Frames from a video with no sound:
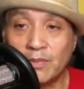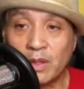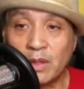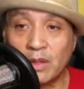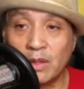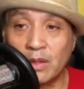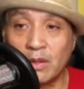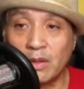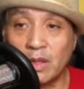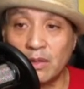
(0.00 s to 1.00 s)
you
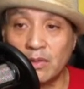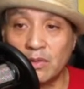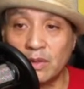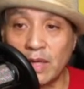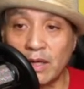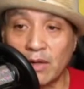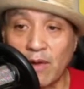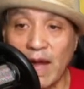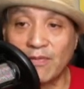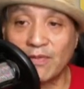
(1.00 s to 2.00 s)
know uh, doing that
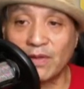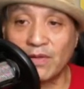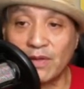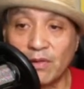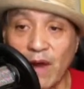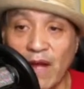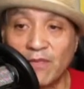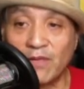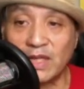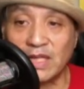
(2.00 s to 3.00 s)
graphic
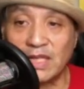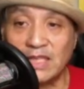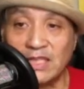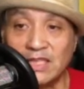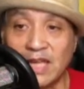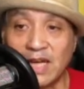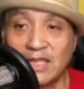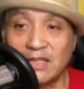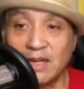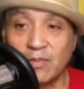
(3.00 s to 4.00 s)
graphic-y
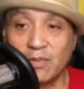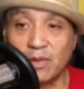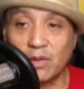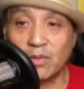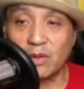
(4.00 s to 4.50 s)
design type work where